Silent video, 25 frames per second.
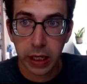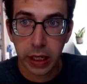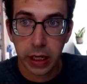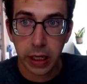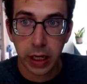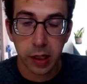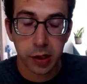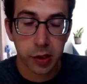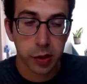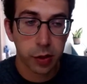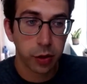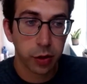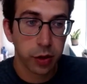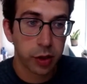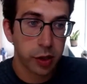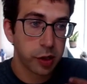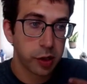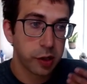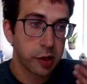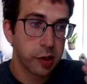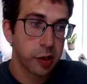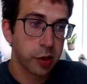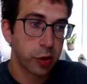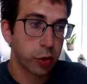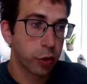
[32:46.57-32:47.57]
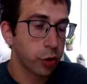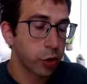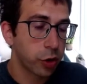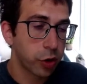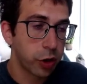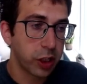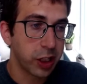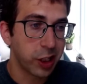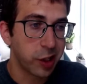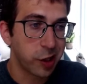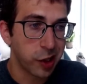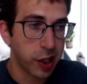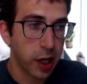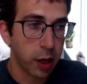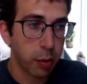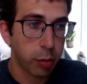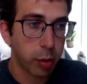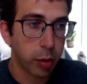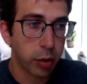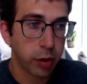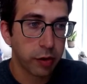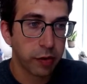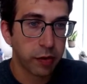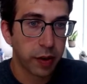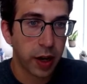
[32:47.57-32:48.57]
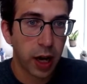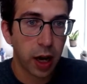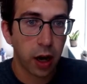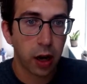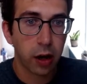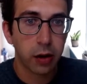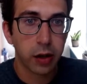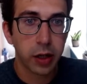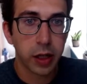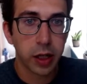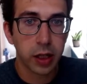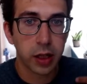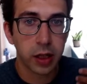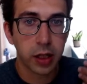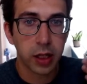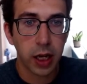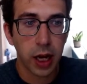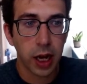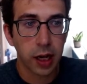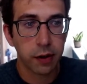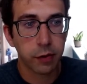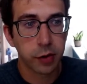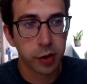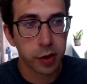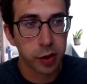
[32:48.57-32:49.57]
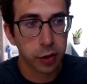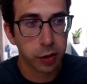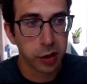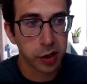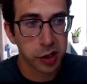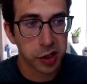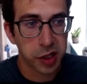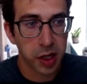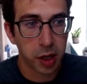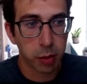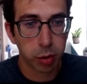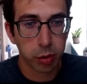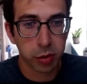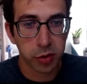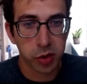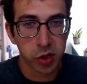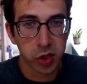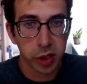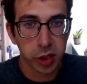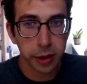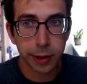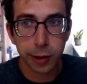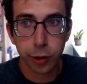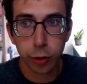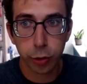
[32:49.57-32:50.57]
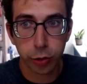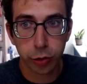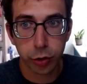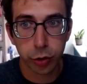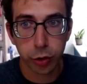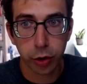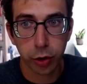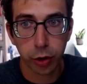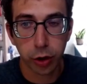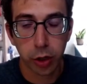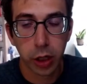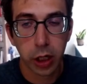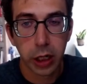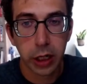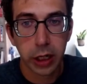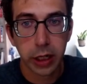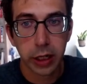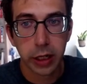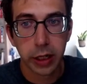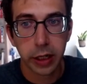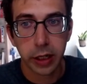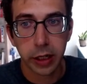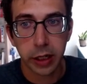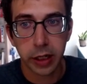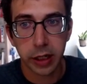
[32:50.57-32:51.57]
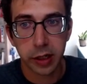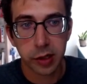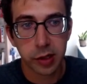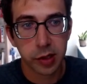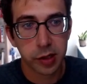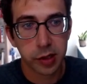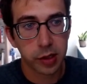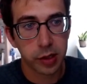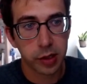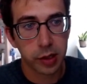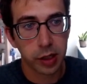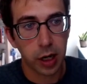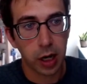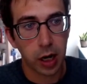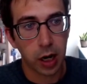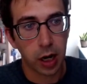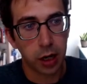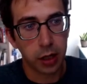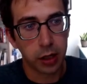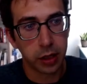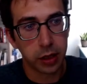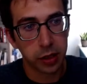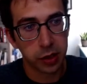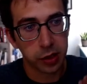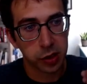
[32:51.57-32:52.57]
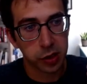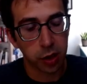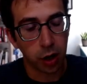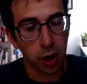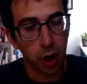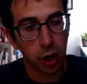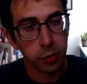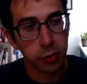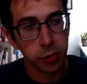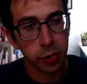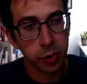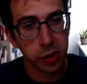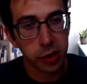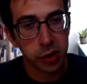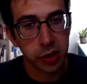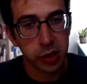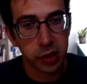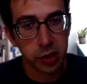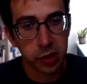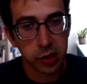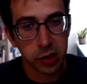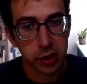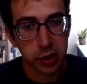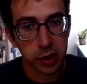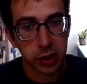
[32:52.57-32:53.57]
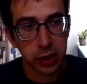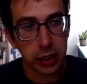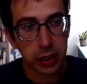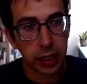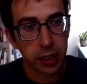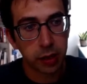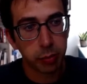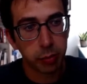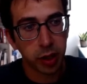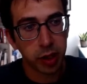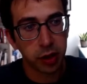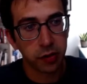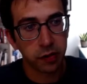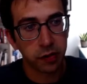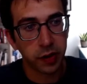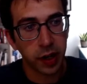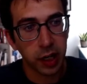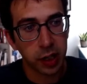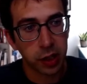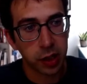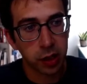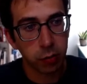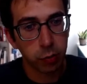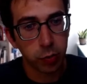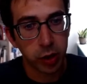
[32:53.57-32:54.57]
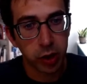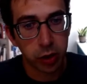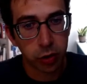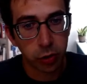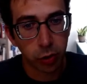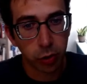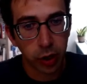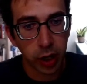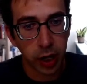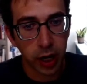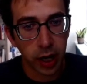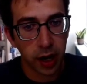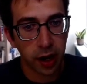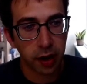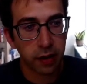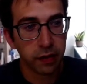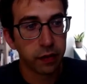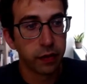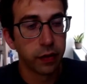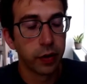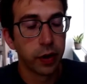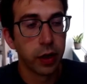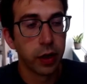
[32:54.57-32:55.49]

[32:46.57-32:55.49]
And so this is just an example of how in the adversarial examples literature, it's uh, this arms race is led by the fact that we don't have